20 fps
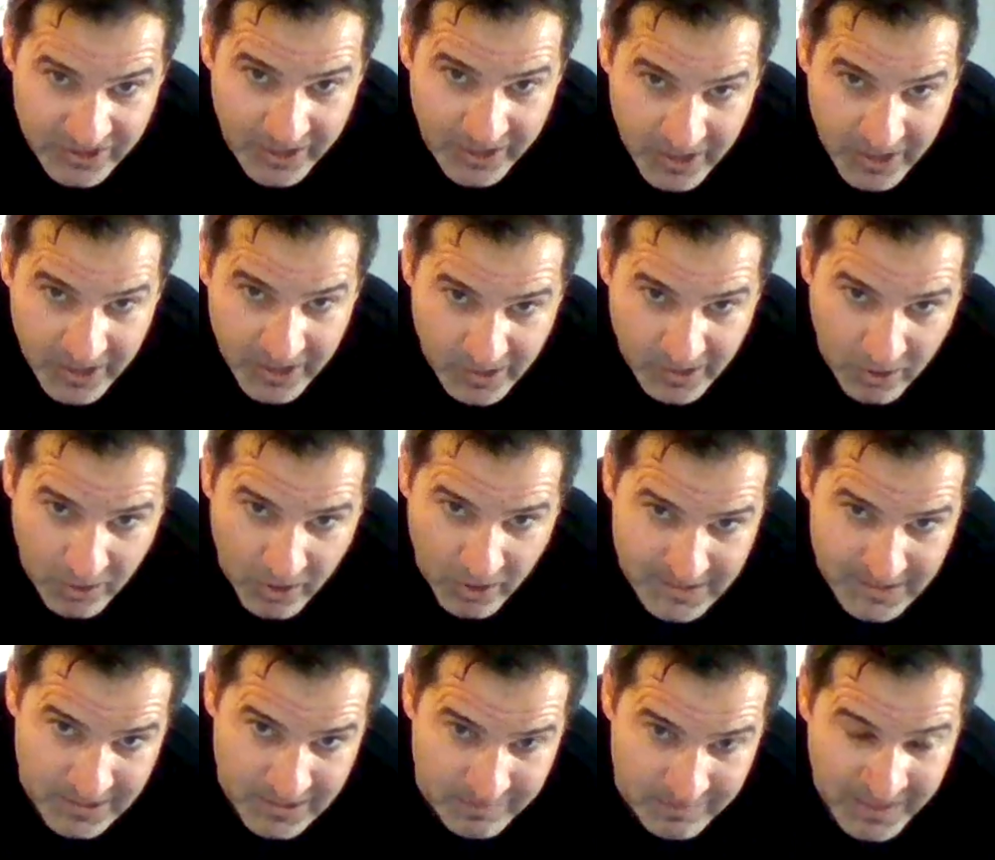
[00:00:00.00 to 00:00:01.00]
Awesome.
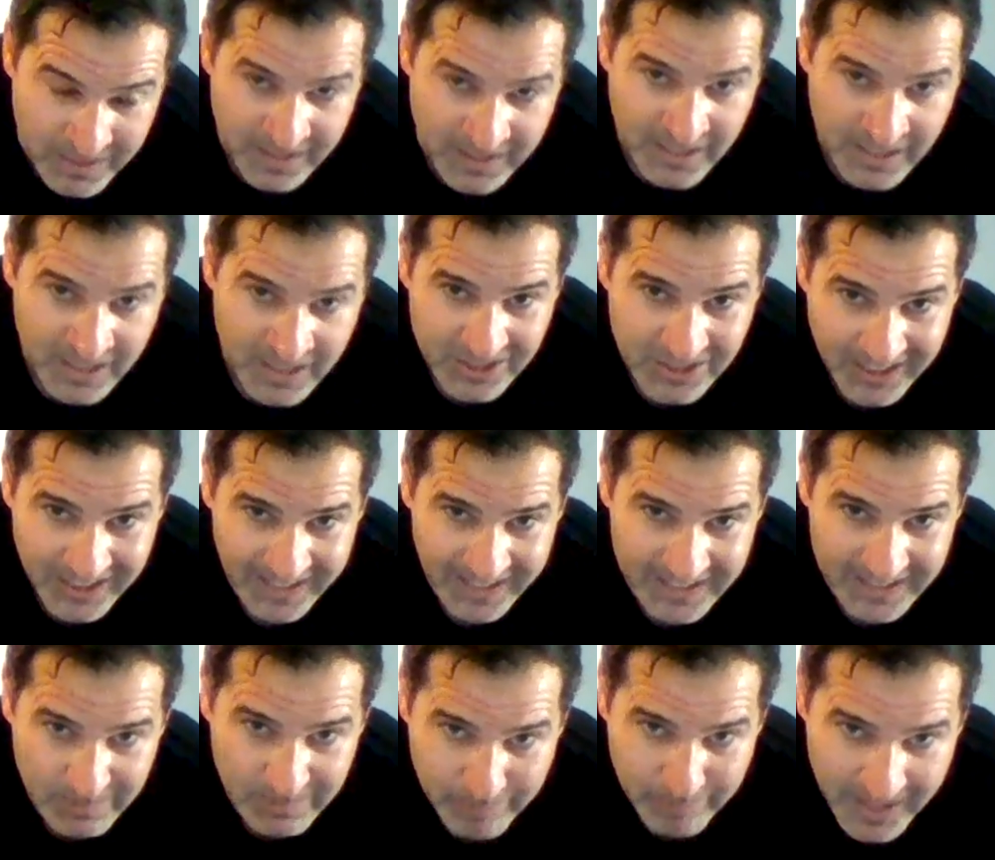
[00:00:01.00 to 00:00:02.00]
Try not to bend
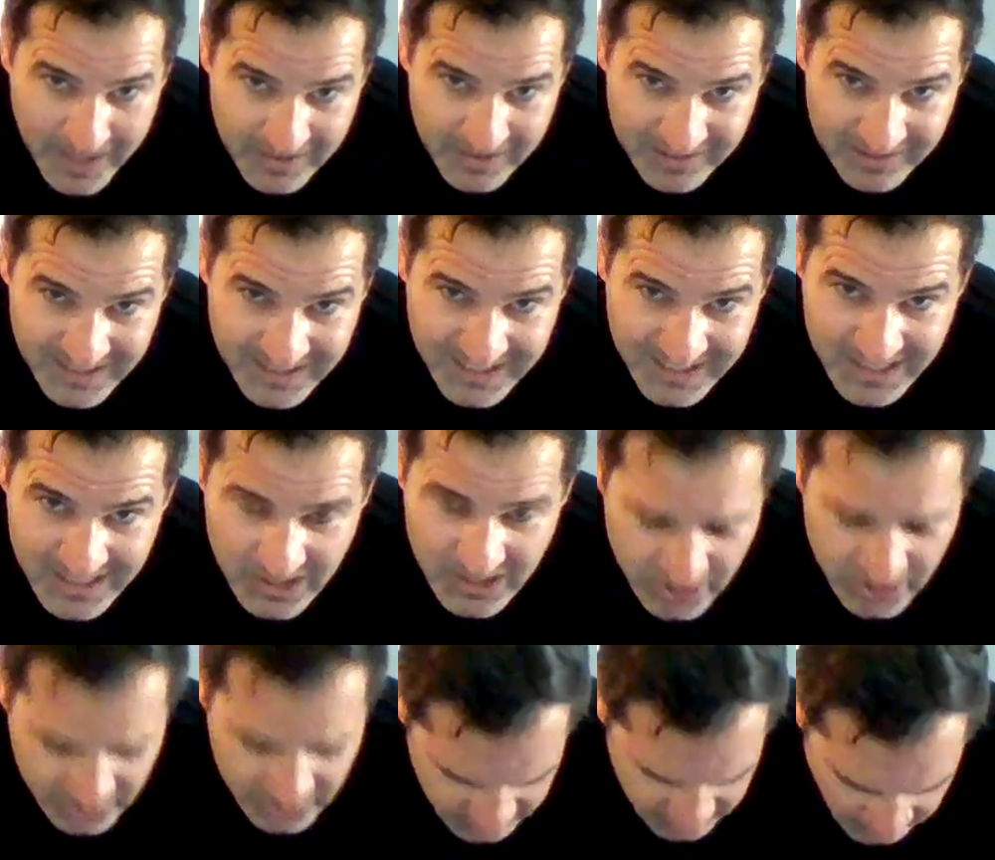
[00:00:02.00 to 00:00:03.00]
your knees. And you're just going to
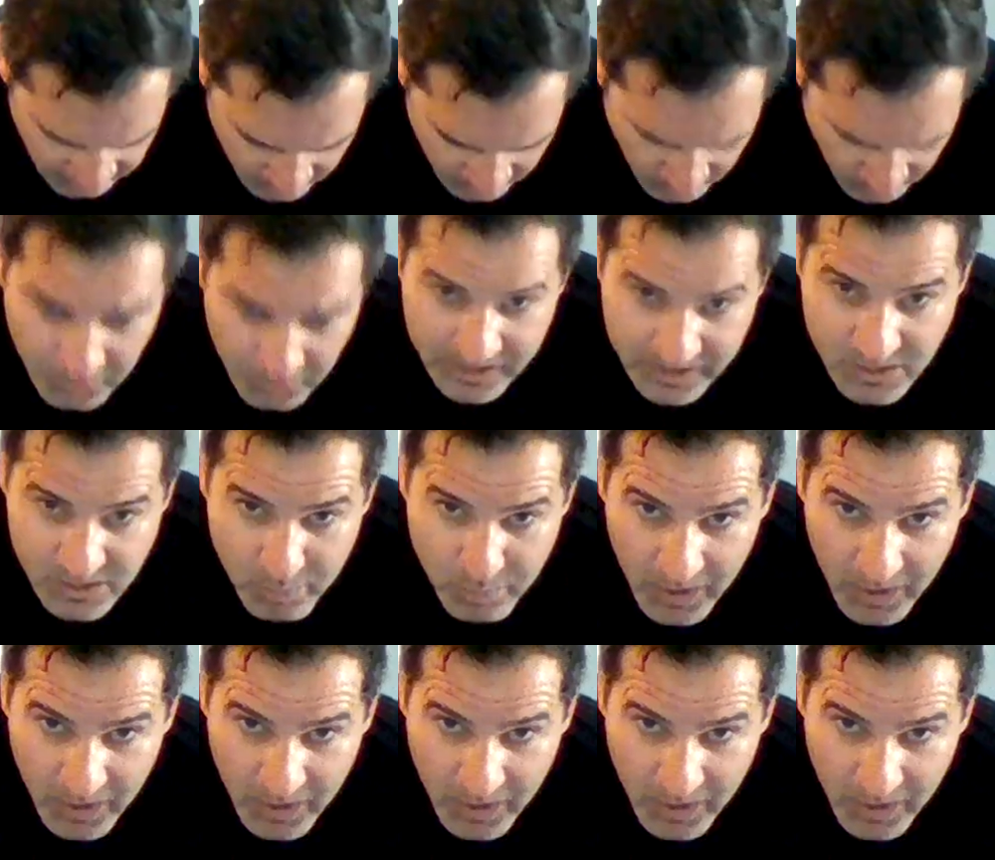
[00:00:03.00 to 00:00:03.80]
hold this pose.